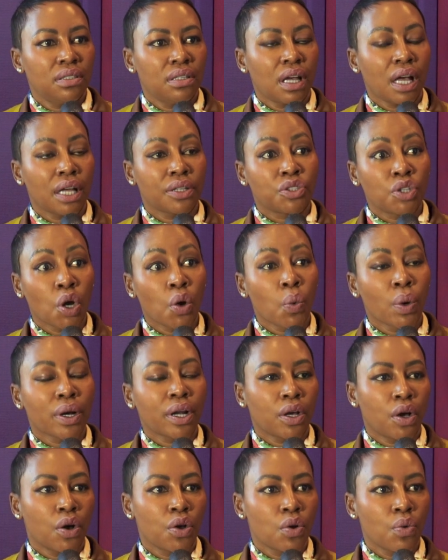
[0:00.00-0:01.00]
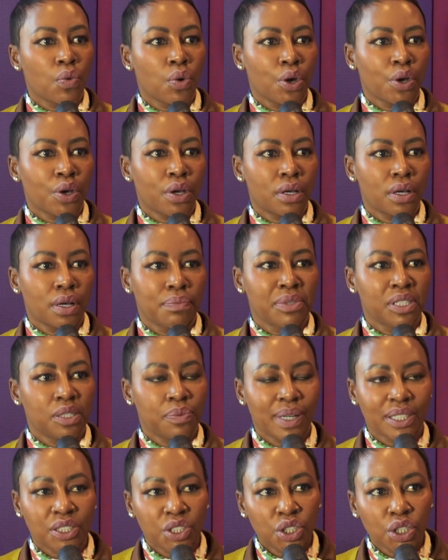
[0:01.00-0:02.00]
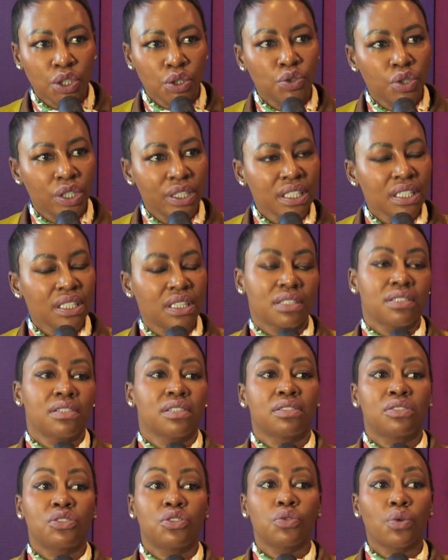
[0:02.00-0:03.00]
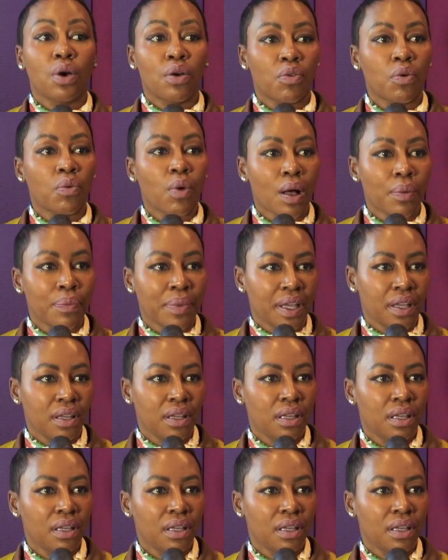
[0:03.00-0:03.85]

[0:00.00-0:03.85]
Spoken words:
I don't want to go to work. I miss my children. This is too overwhelming.